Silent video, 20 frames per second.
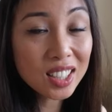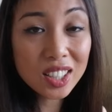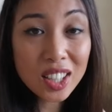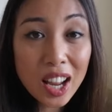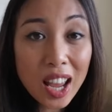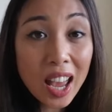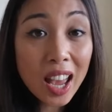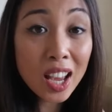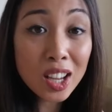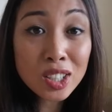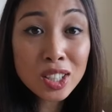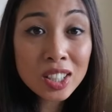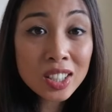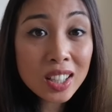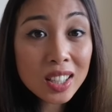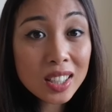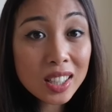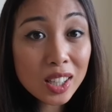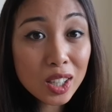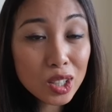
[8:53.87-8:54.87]
I don't know how she
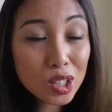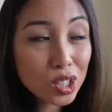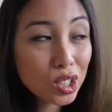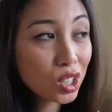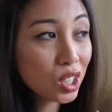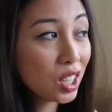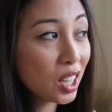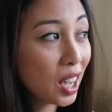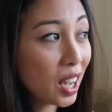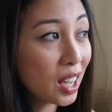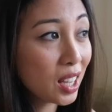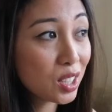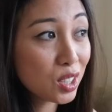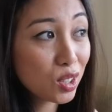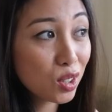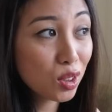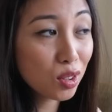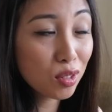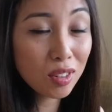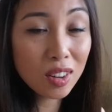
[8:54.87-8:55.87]
does it because she
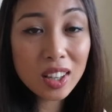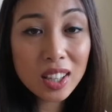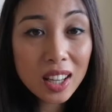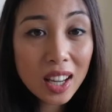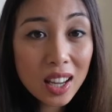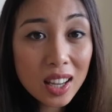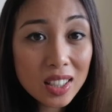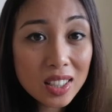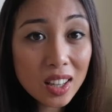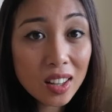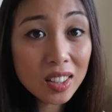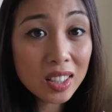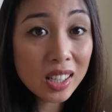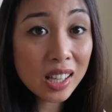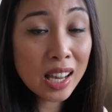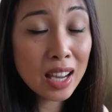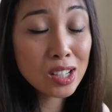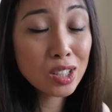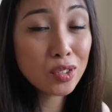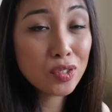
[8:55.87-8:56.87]
has three kids under
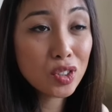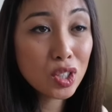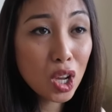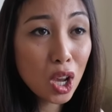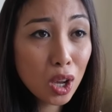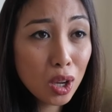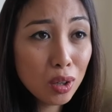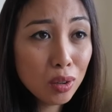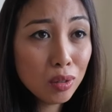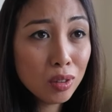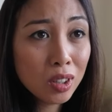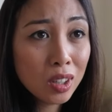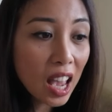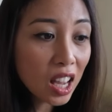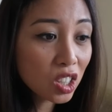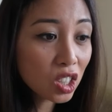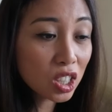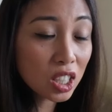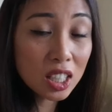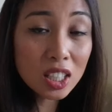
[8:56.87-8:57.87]
the age of two
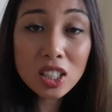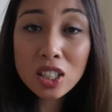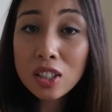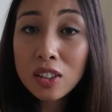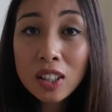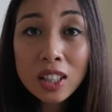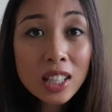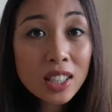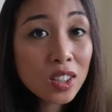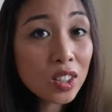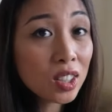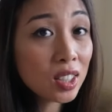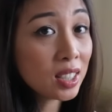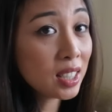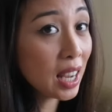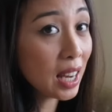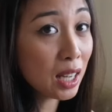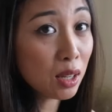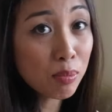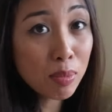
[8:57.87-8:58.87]
and she's doing this on a
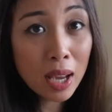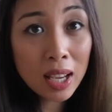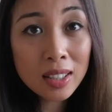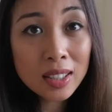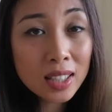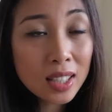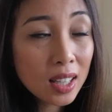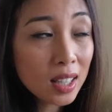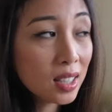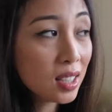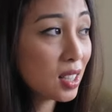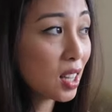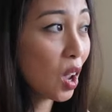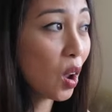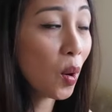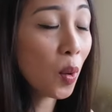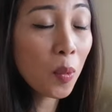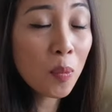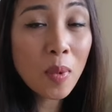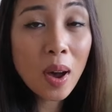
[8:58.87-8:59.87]
daily basis.
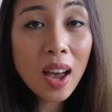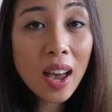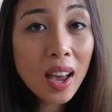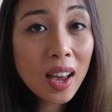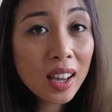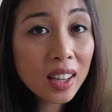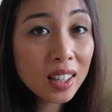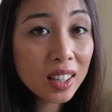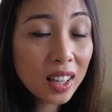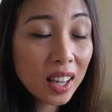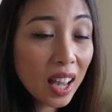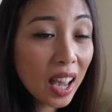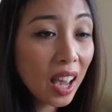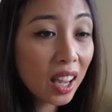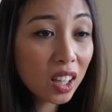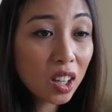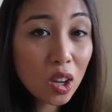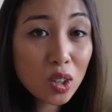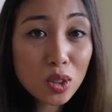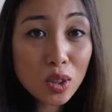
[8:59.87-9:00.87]
So my
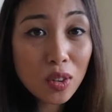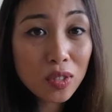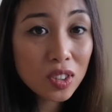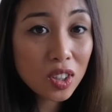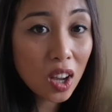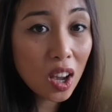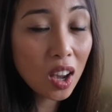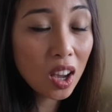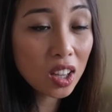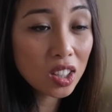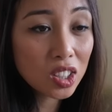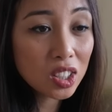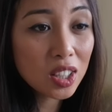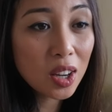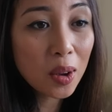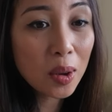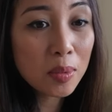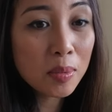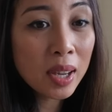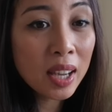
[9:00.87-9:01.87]
hat goes off to her, do you
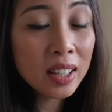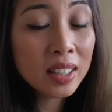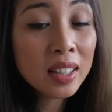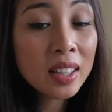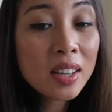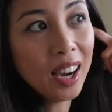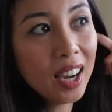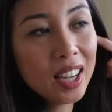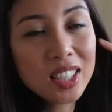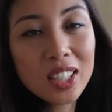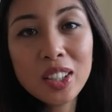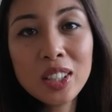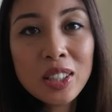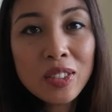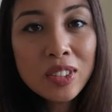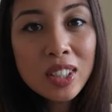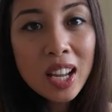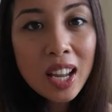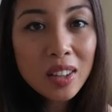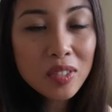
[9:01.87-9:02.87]
know what I mean? I don't
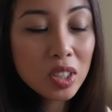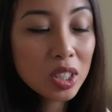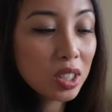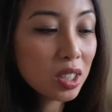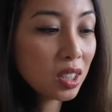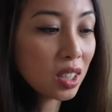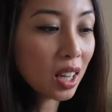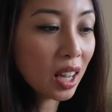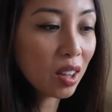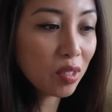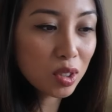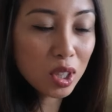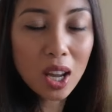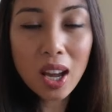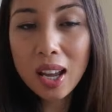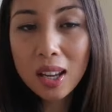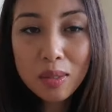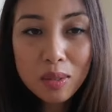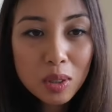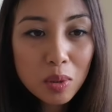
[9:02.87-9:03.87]
even have
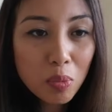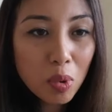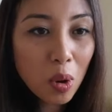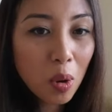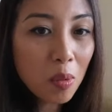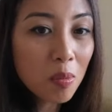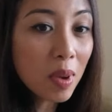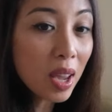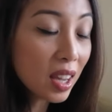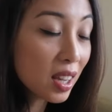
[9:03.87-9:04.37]
time to put on